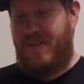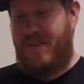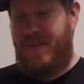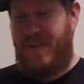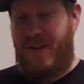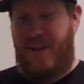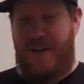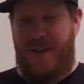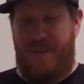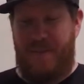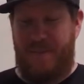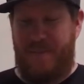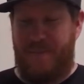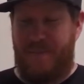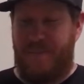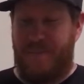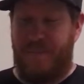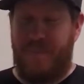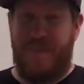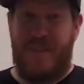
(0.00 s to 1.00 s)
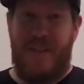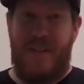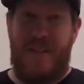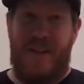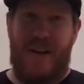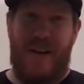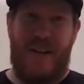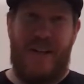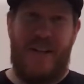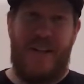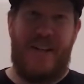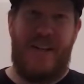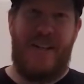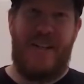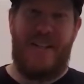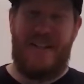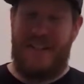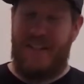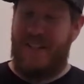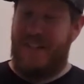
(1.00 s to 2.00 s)
yeah. Only thing I
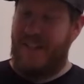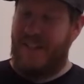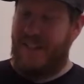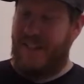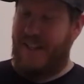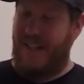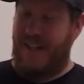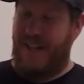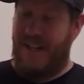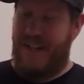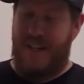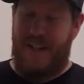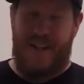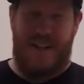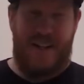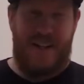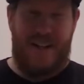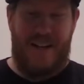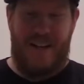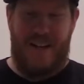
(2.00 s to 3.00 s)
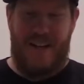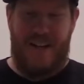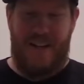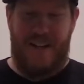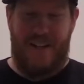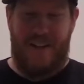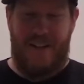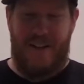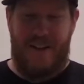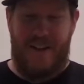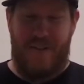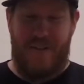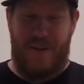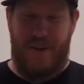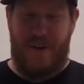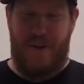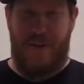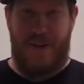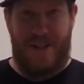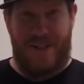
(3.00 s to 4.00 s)
didn't get that I kind of
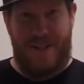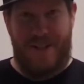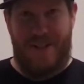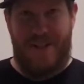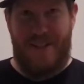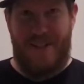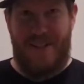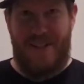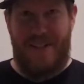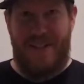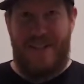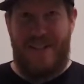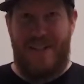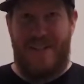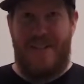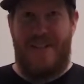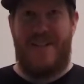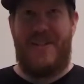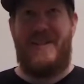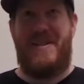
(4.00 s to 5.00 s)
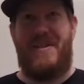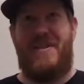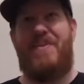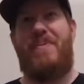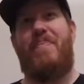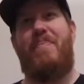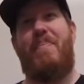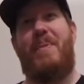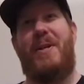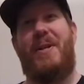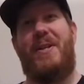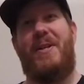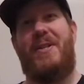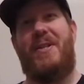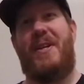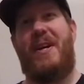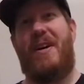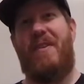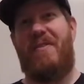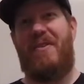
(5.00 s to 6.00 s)
regretted minutes
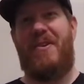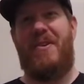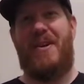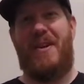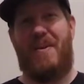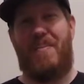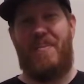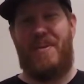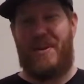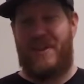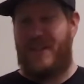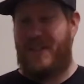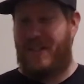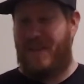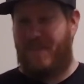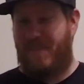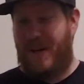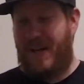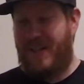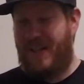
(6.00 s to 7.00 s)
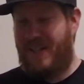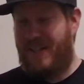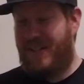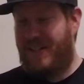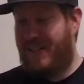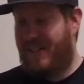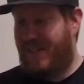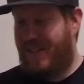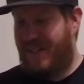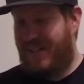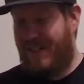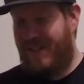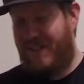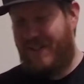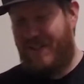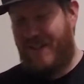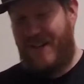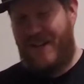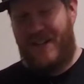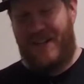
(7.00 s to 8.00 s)
after I pressed the button
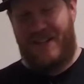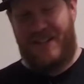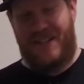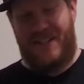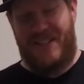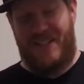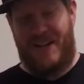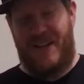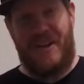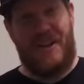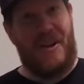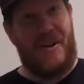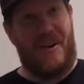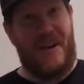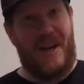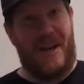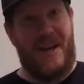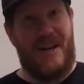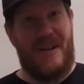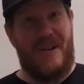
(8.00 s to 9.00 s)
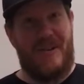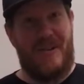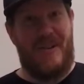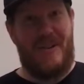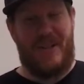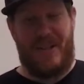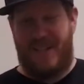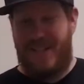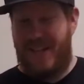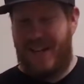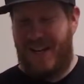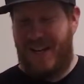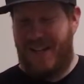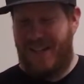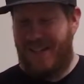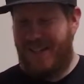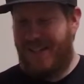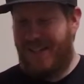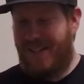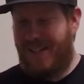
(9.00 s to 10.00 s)
to say go ahead and order the
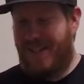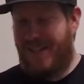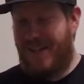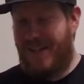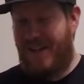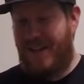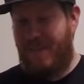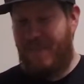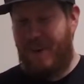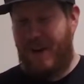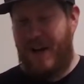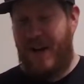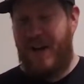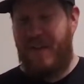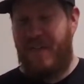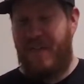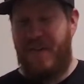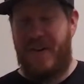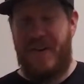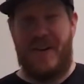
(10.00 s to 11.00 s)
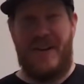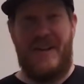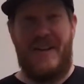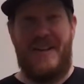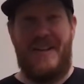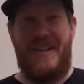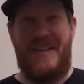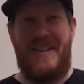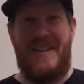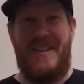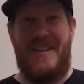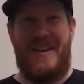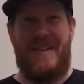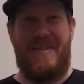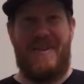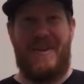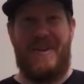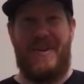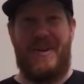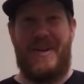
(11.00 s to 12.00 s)
tent and paid for it, I
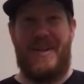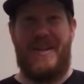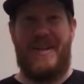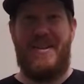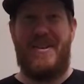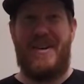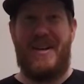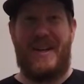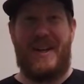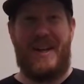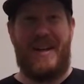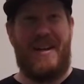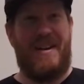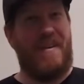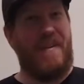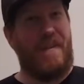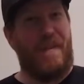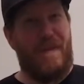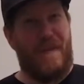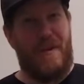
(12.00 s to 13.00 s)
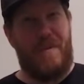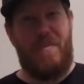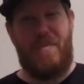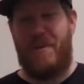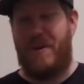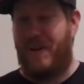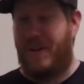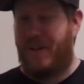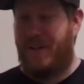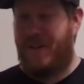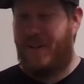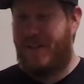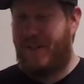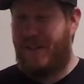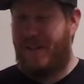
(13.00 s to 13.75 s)
regretted not getting the footprint,